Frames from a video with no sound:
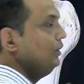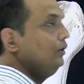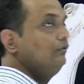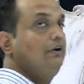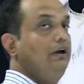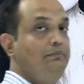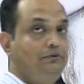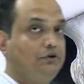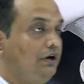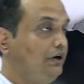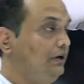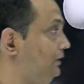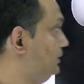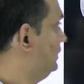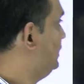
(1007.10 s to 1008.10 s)
of hip
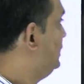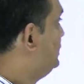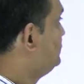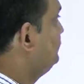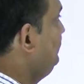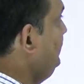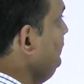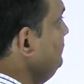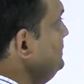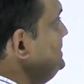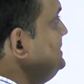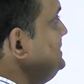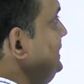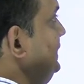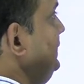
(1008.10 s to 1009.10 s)
joint. So, when you
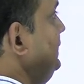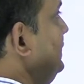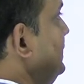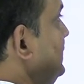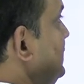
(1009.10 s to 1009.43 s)
will see